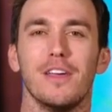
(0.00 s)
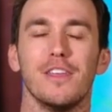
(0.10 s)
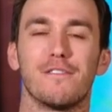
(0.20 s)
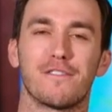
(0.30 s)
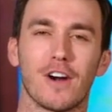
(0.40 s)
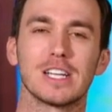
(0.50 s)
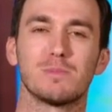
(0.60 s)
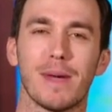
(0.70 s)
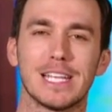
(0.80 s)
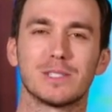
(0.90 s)
The first
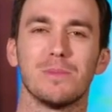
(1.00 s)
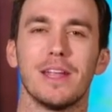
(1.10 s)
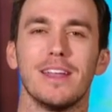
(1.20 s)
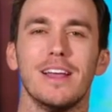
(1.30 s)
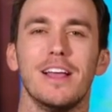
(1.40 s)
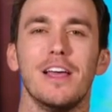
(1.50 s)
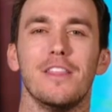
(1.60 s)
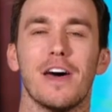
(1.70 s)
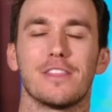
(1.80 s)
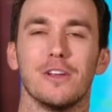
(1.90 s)
baseman
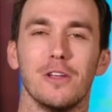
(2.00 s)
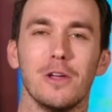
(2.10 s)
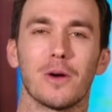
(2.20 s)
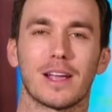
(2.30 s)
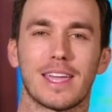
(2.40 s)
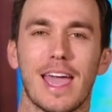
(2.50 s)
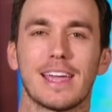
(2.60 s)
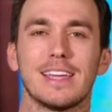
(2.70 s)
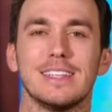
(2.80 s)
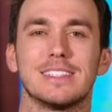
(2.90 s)
that the New York
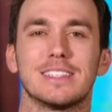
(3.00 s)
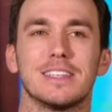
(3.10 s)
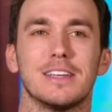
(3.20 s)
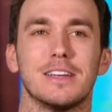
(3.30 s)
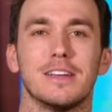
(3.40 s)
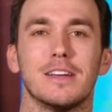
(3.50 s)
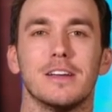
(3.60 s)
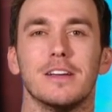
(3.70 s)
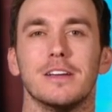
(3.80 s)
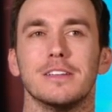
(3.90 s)
Yankees
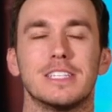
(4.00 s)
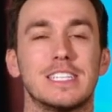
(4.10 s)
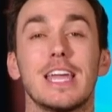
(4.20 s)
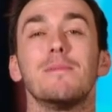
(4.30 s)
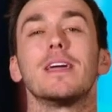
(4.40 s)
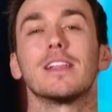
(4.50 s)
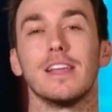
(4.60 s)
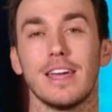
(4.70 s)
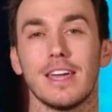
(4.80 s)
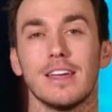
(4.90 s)

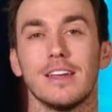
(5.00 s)
seemingly